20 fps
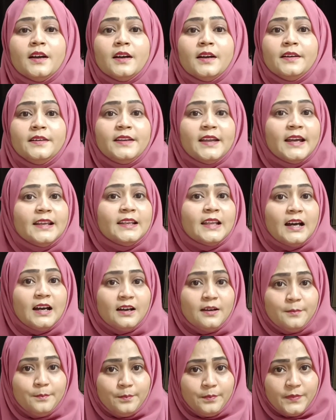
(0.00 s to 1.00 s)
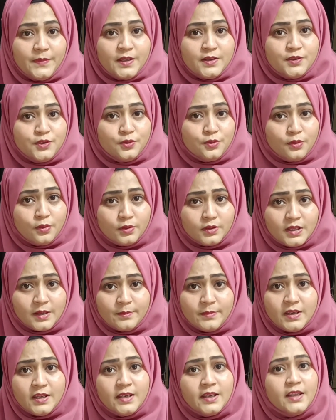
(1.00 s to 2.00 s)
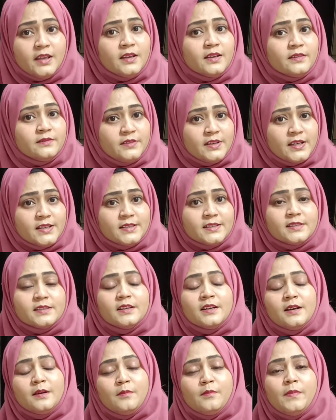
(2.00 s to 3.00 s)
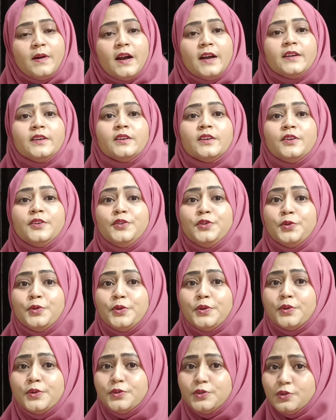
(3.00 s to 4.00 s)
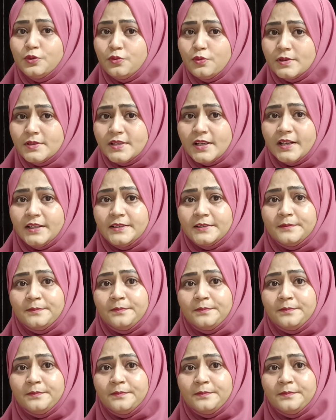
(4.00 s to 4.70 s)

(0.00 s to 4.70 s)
Della, you know the meaning, yes, but do you use it?